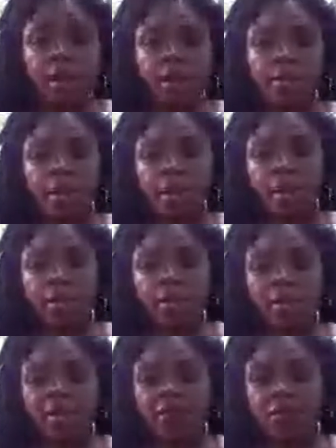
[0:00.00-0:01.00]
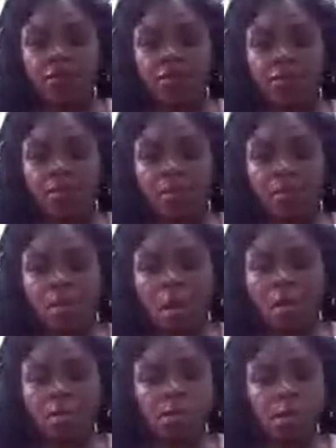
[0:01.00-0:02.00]
Because if you
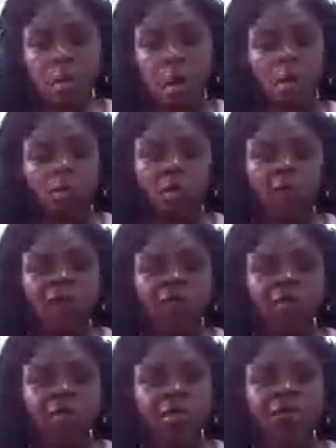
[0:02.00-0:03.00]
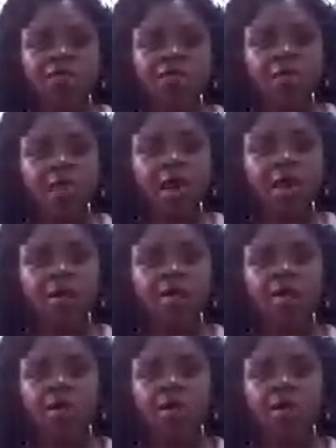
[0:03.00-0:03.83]
are so-called infer- infertile,